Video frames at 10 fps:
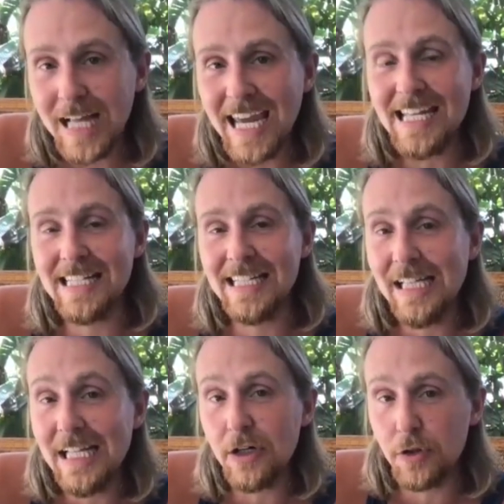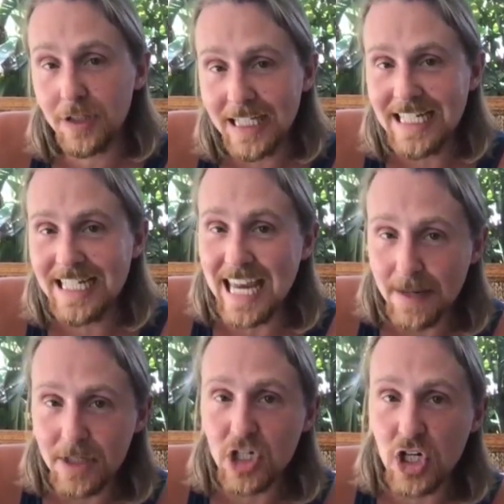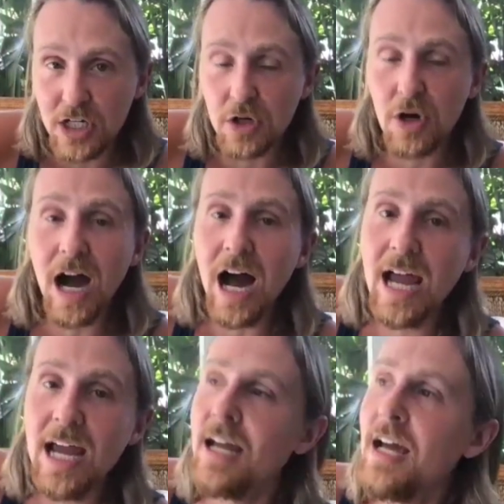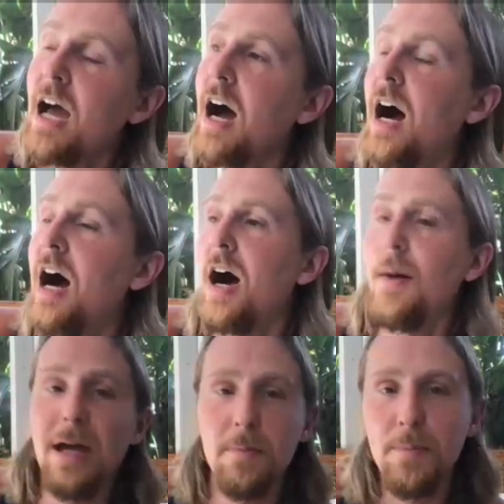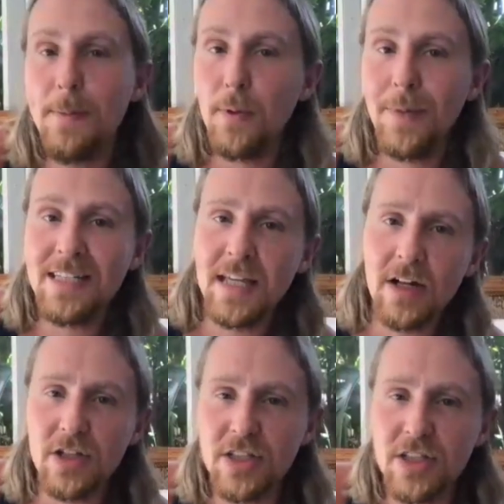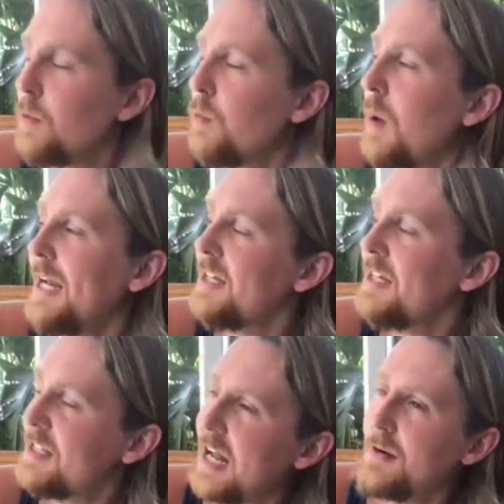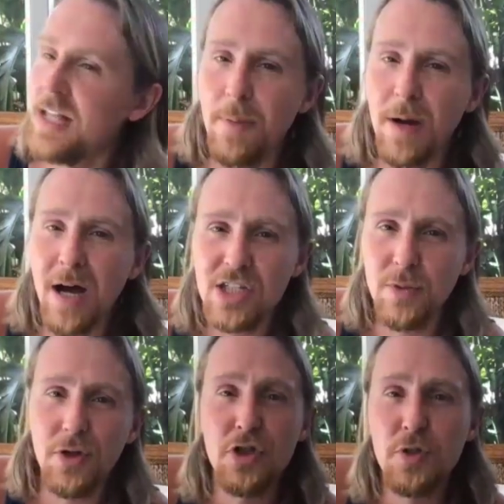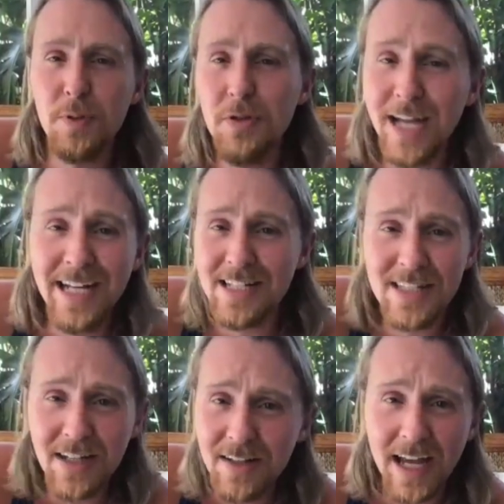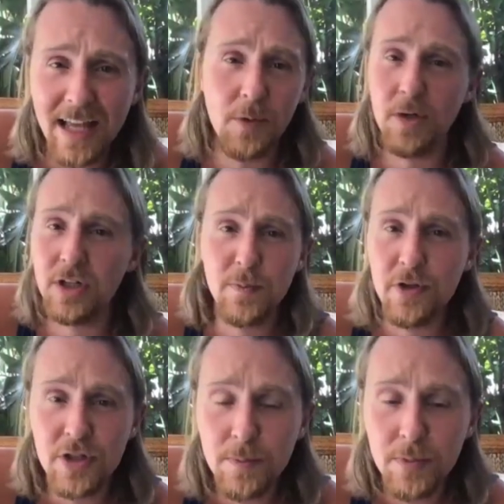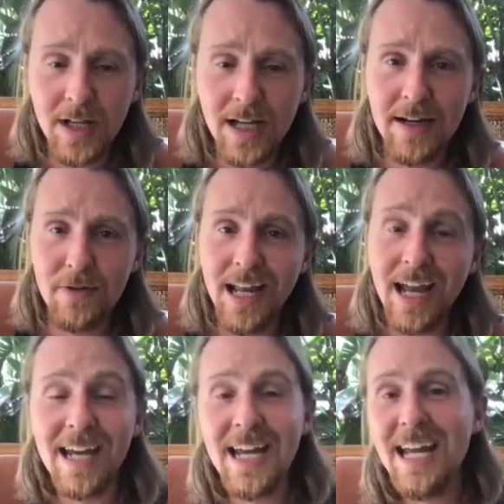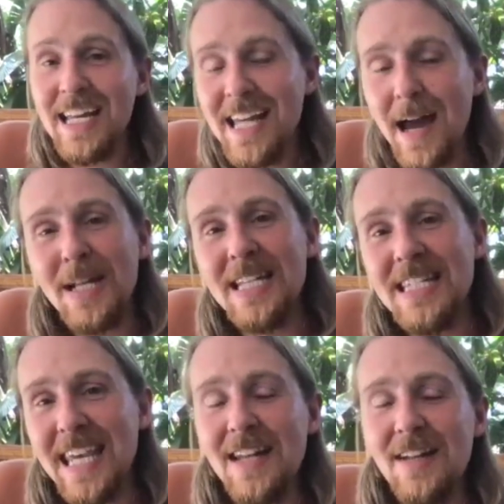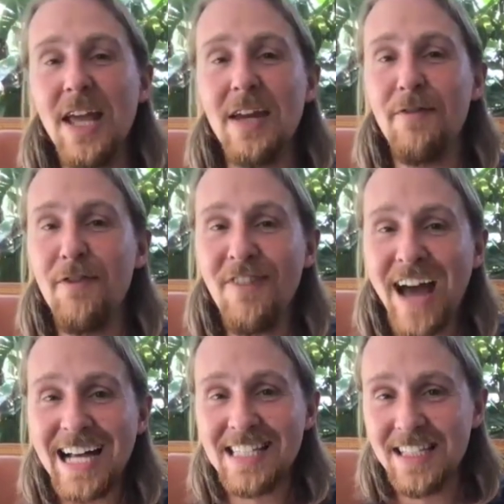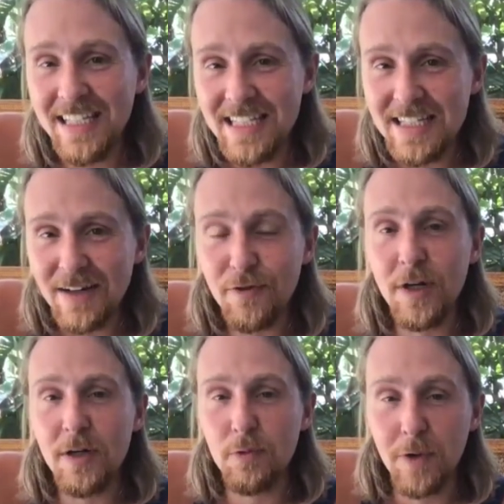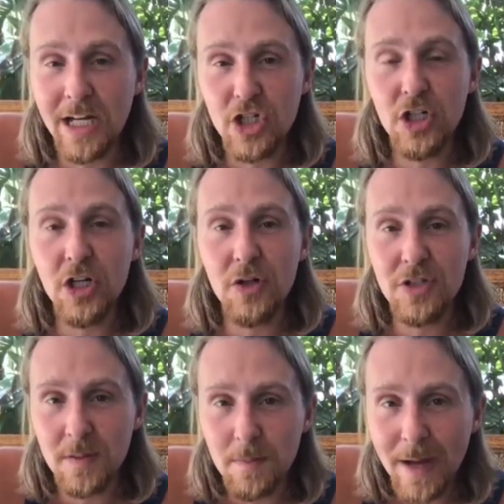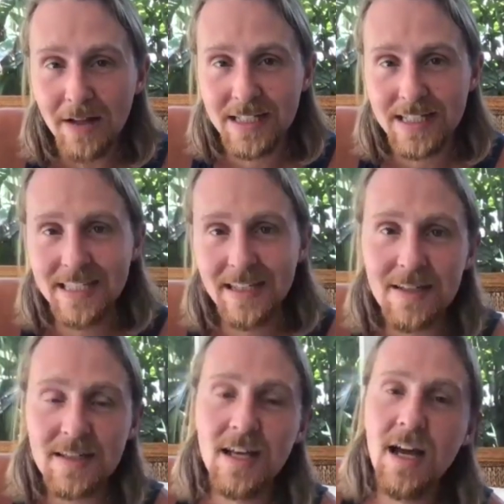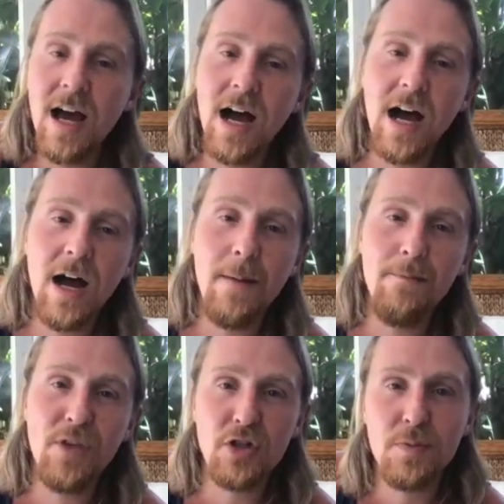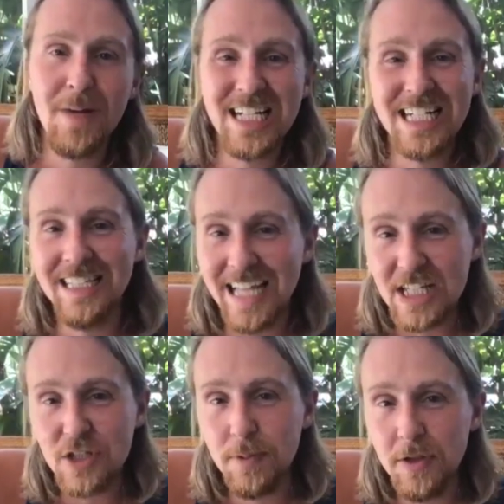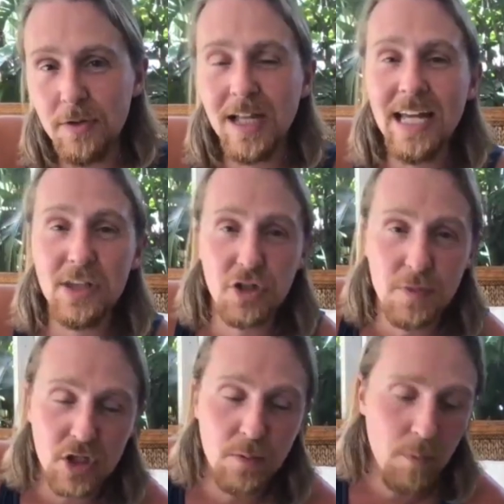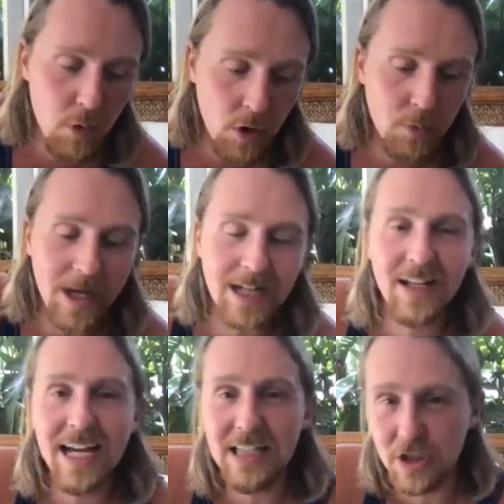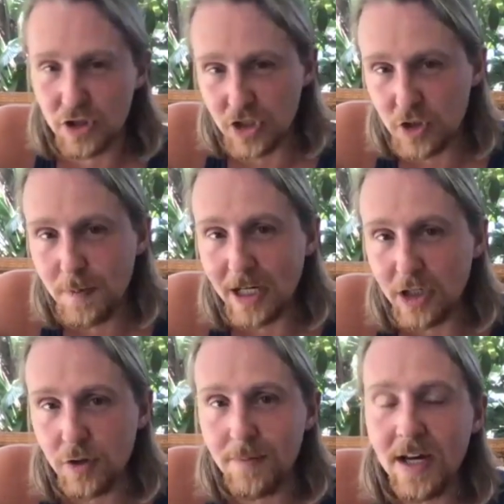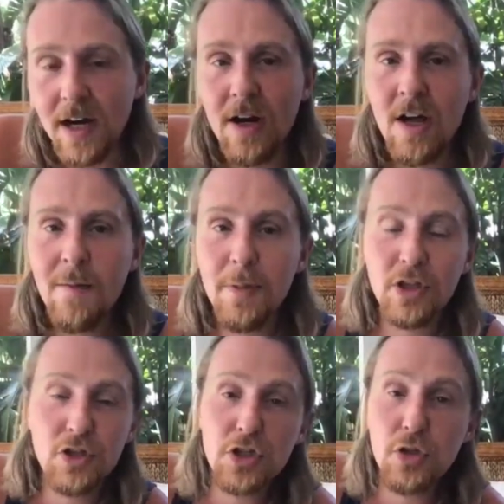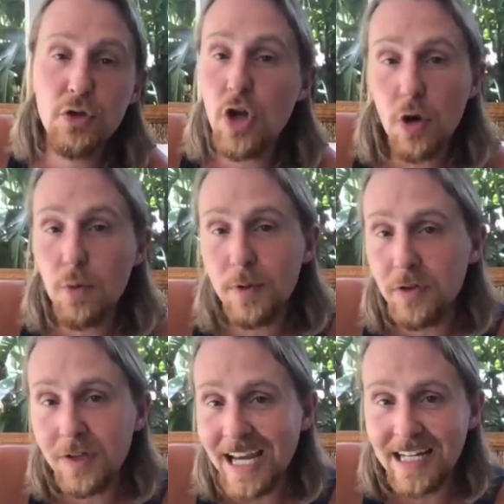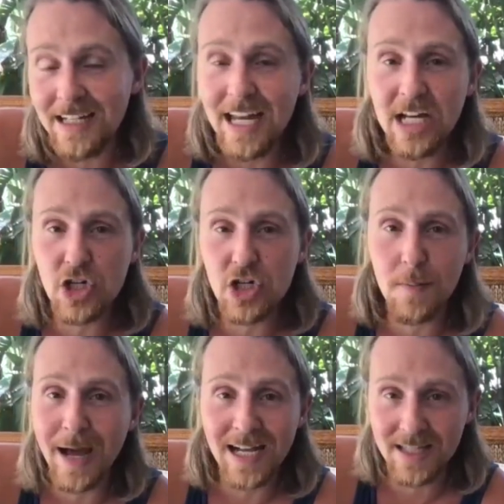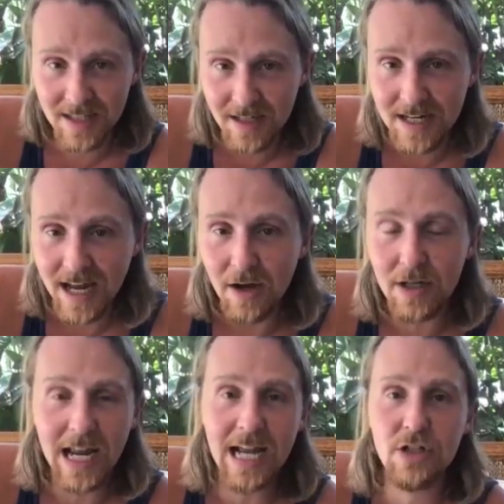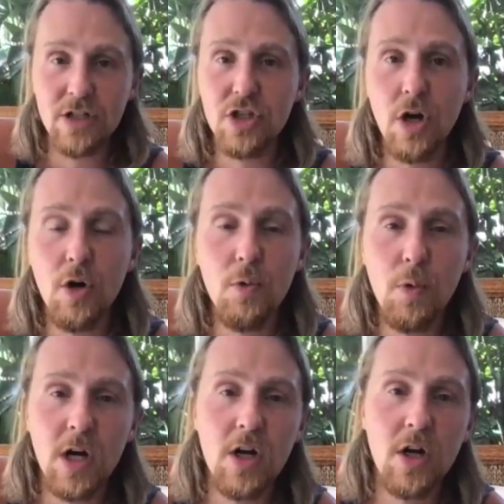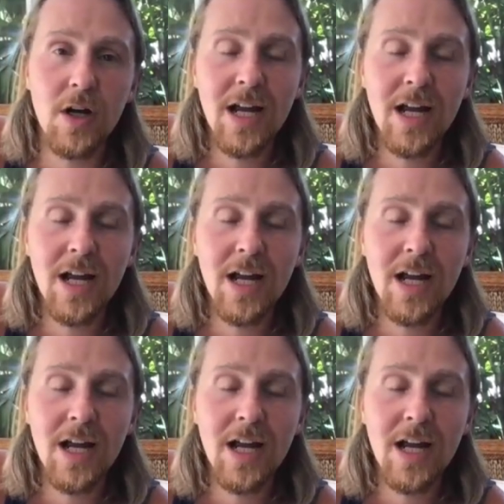light is literally damaging your eye. And people might say, now, Stephen, why is that? How is that possible? There's blue light and sunlight. Like we're exposed to blue light in every day. Yeah, but it's in like vastly different ratios and balances. There's much less blue light. There's much more red light. There's a spectrum there, but there's also no blue light in nature past sundown. And so we're